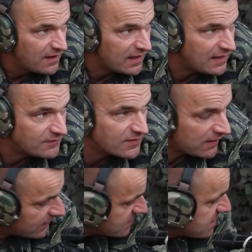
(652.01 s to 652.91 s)
And
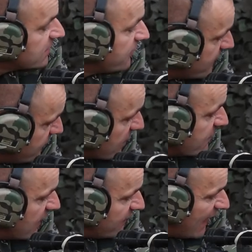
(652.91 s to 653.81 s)
uh, you see even
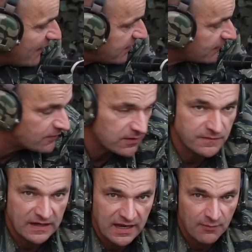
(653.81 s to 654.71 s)
the, the netting,
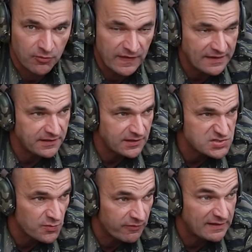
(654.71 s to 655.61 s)
the camel netting
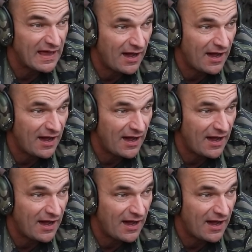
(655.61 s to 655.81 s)
is moving.